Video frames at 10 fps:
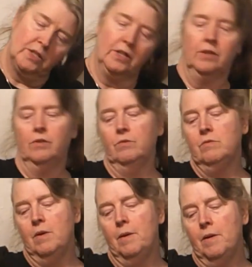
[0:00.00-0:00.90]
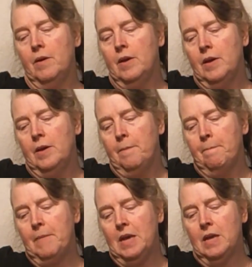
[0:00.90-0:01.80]
to
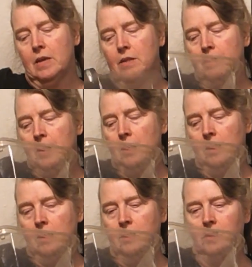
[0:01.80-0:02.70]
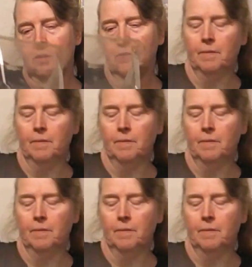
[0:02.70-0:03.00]
make the balls